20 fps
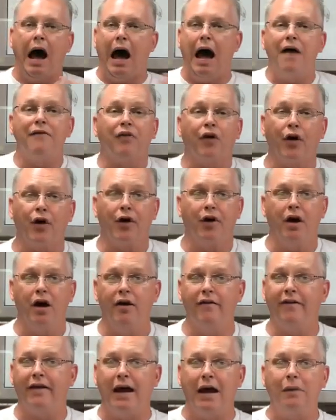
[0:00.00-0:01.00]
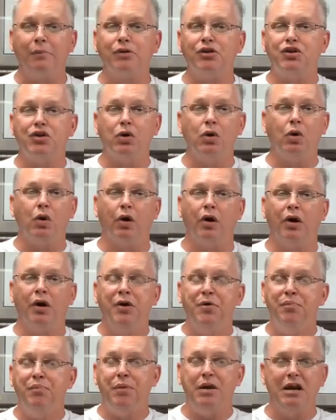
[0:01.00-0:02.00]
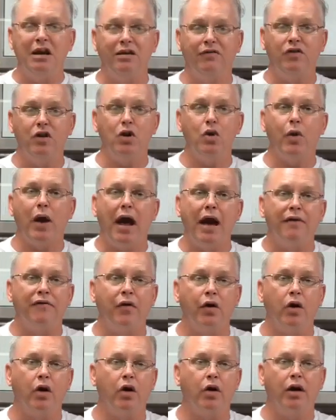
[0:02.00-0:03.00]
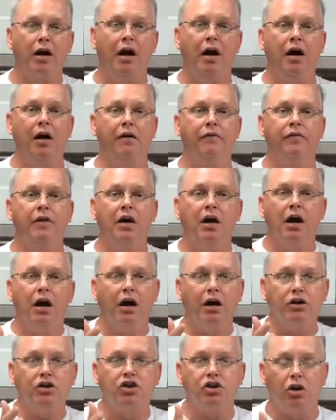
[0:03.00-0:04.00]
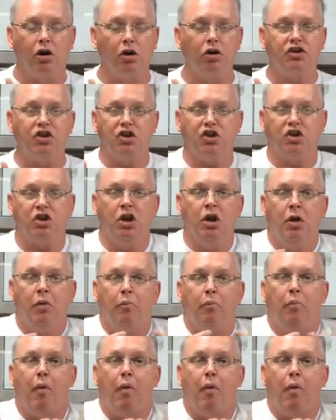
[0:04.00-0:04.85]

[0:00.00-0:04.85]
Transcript: I've heard of, and I'm sure many of you have heard of uh, churches,